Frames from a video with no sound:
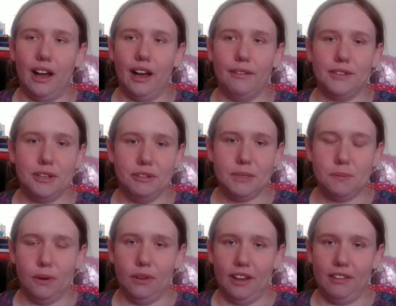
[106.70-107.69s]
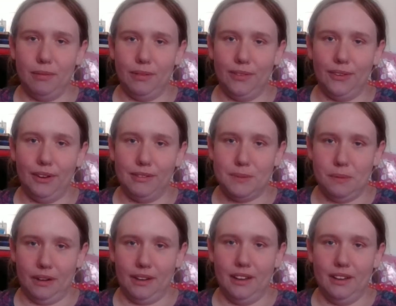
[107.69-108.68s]
I was always pro-life before I was
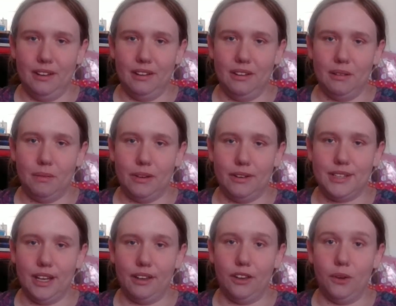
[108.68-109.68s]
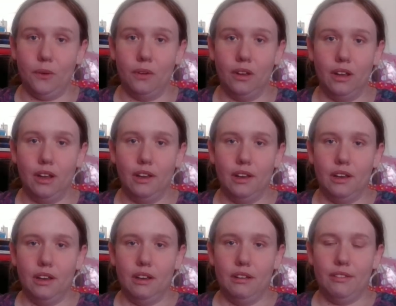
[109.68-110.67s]
pregnant. I'll tell you,
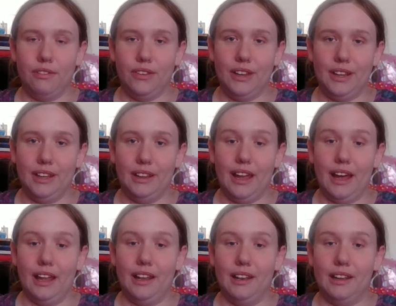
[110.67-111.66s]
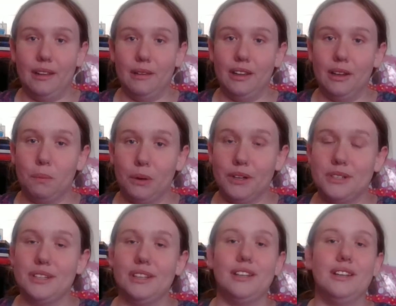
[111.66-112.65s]
feeling that little
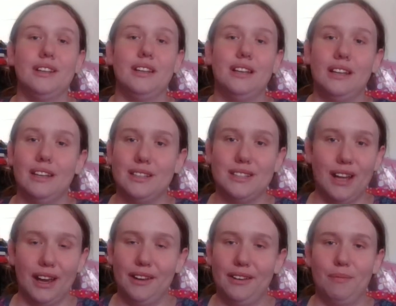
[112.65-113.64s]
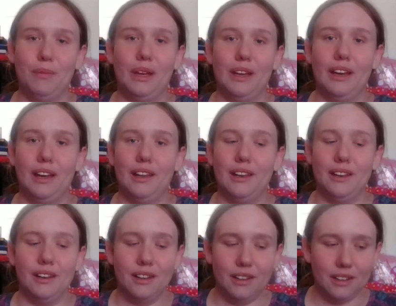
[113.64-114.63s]
person inside of me
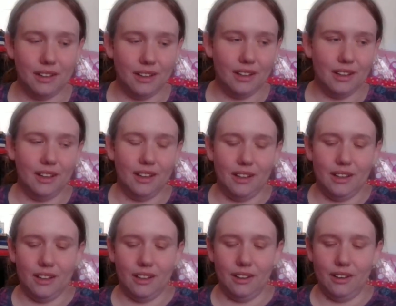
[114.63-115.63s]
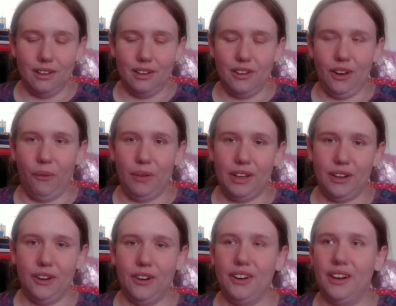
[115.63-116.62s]
and knowing
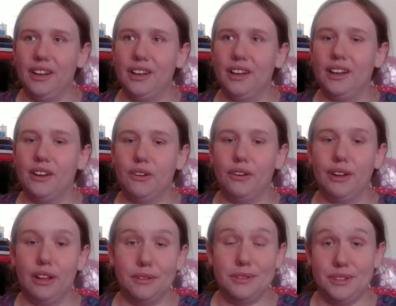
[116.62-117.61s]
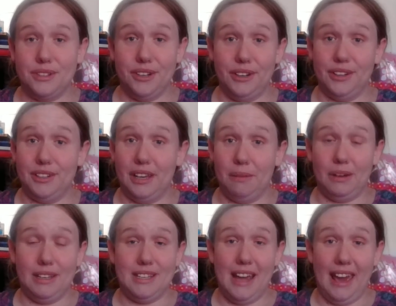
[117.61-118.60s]
her and growing closer to her day
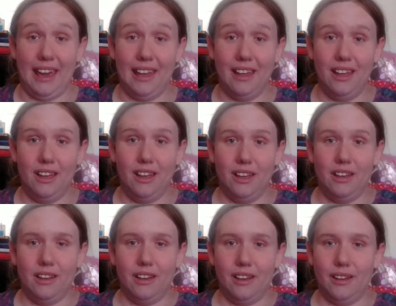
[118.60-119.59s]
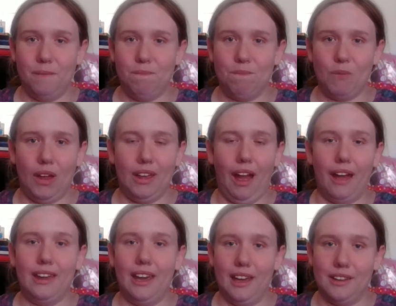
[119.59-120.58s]
by day,
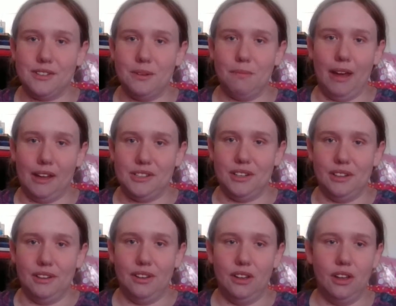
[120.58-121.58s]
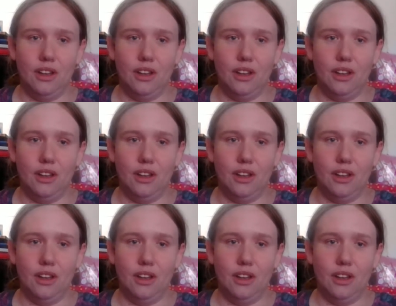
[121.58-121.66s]
I can't imagine